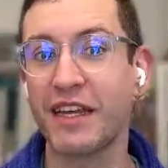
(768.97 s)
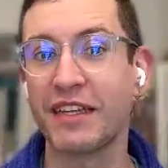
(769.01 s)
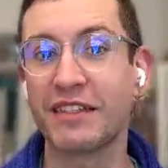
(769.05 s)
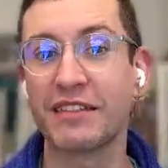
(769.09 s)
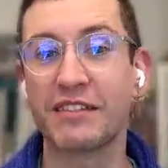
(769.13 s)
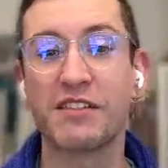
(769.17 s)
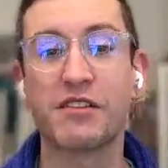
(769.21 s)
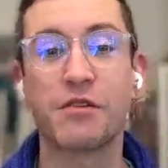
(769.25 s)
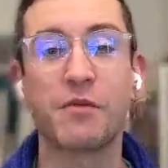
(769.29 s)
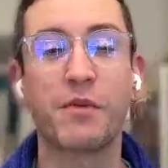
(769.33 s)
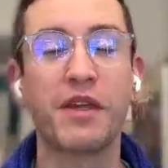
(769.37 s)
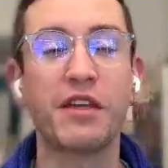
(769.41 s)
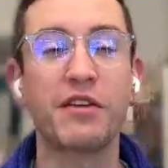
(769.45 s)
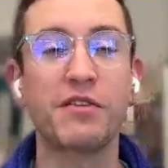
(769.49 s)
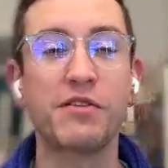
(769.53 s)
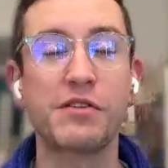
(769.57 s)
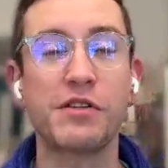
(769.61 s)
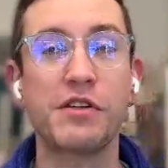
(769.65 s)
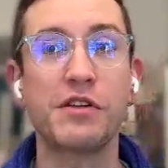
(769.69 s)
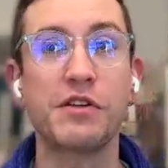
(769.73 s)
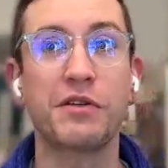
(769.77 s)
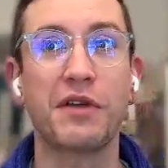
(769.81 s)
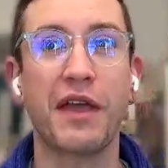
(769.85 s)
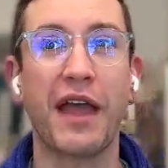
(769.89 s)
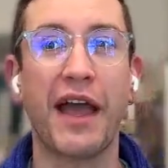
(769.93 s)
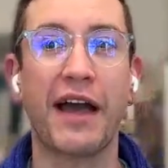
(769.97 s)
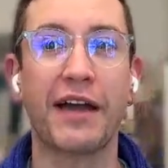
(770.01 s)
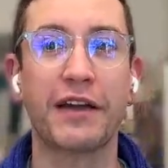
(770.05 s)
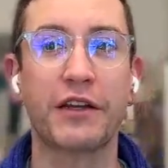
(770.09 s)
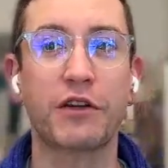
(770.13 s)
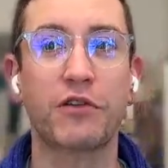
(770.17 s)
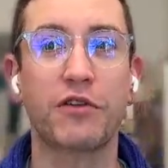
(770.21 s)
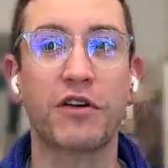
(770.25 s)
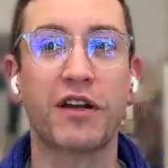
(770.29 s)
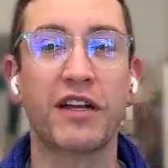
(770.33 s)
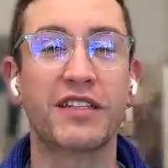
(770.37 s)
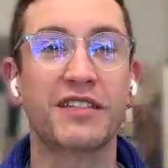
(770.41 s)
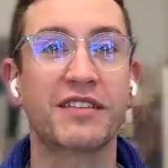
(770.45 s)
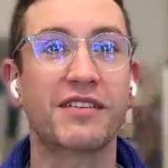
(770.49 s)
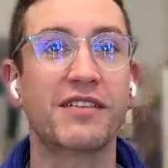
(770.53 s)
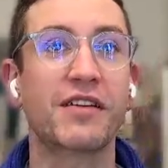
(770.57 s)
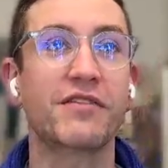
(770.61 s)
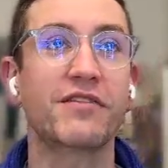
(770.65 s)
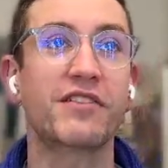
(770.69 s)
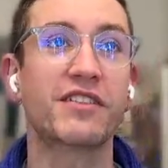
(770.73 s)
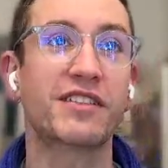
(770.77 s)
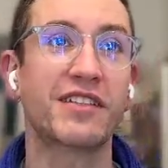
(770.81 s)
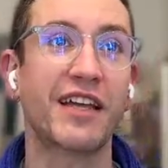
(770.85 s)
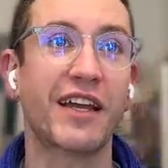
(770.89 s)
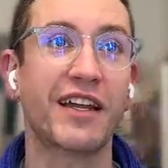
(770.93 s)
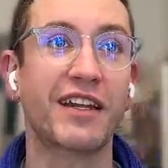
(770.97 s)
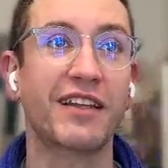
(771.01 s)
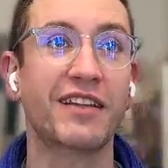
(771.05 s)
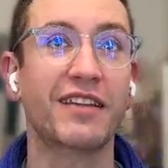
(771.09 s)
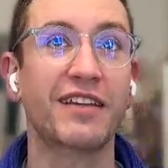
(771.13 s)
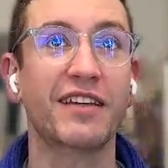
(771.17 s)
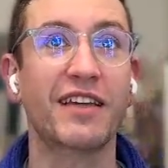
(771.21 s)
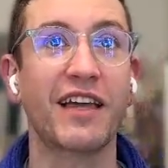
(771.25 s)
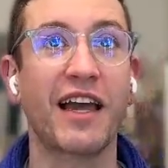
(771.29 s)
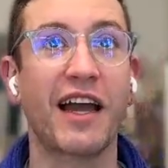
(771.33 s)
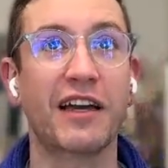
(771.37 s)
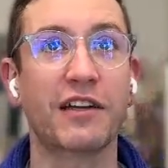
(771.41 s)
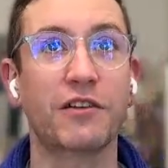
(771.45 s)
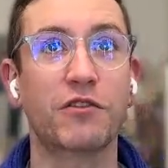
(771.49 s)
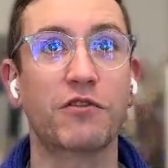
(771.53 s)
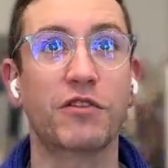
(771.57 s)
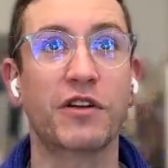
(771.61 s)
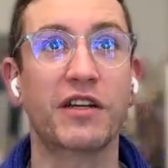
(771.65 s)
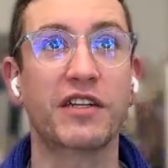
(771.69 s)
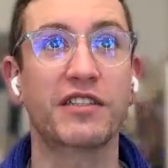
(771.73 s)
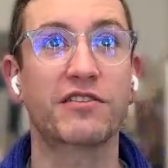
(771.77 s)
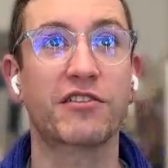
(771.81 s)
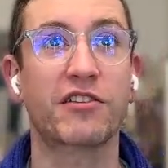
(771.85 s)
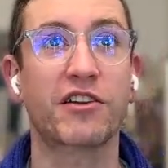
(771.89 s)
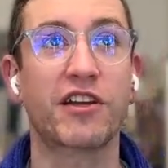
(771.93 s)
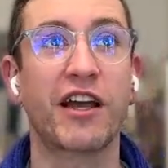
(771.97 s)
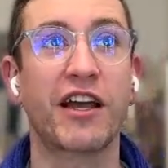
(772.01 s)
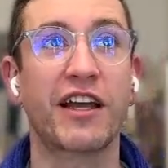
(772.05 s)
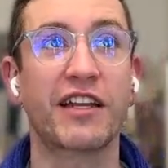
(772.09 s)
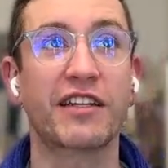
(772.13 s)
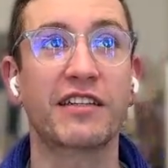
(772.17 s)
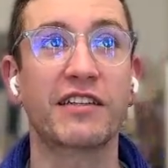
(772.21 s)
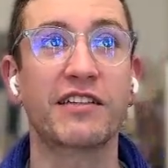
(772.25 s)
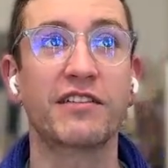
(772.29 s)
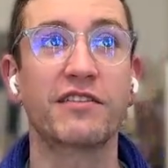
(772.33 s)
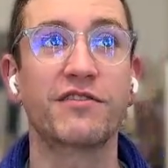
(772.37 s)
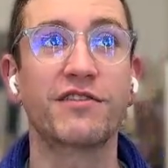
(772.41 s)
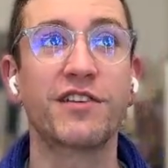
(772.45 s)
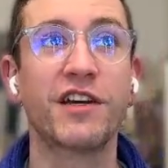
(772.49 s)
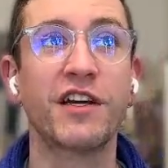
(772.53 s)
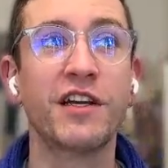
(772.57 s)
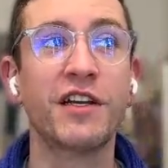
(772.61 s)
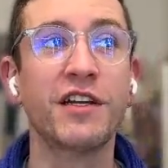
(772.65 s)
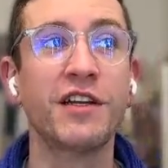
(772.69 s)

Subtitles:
And so we used to do categories, and I've decided the categories are kind of